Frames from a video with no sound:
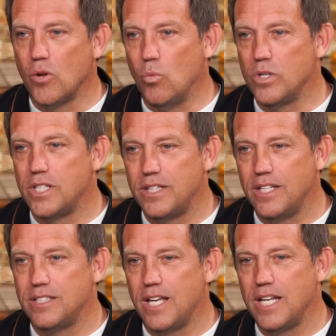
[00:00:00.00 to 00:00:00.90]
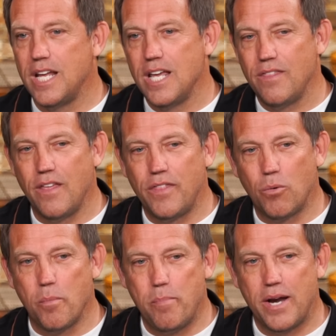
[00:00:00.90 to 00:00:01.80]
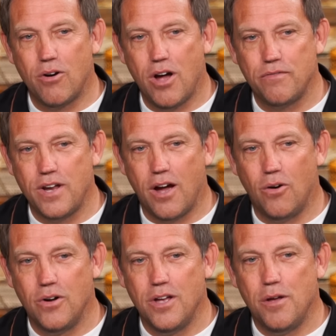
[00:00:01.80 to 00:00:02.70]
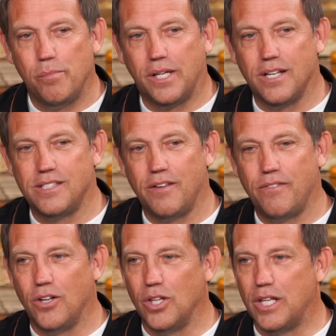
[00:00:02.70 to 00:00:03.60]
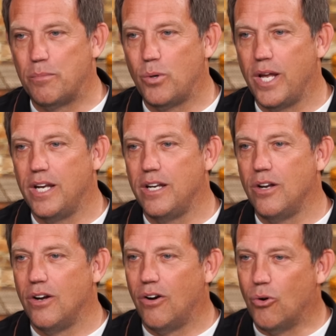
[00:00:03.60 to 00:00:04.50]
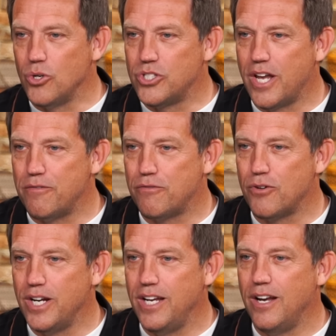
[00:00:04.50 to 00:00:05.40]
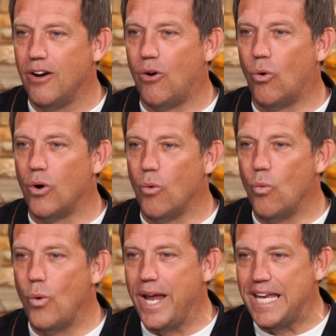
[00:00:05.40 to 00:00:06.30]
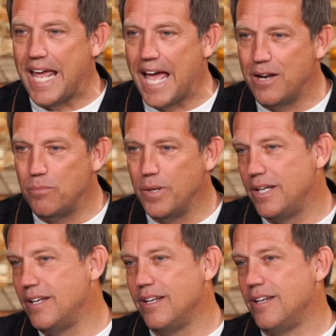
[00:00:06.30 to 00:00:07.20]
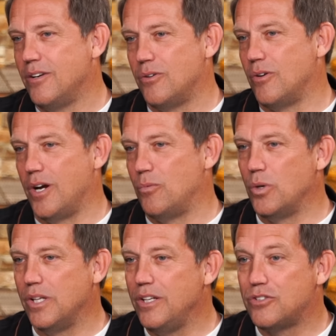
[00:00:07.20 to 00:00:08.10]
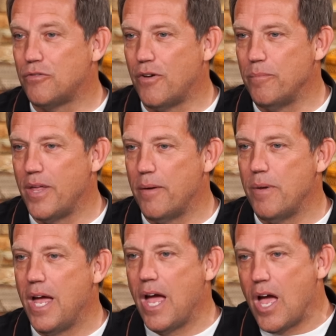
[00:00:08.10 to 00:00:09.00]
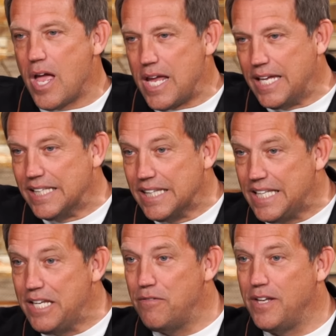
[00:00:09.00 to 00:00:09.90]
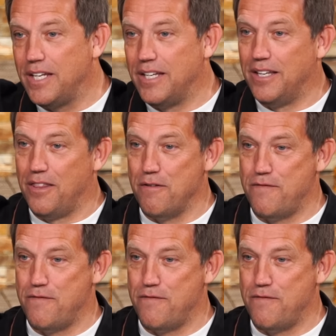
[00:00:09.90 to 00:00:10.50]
was that they said that they were better off now because they felt liberated or set free or a weight had been uh, released from them in leaving the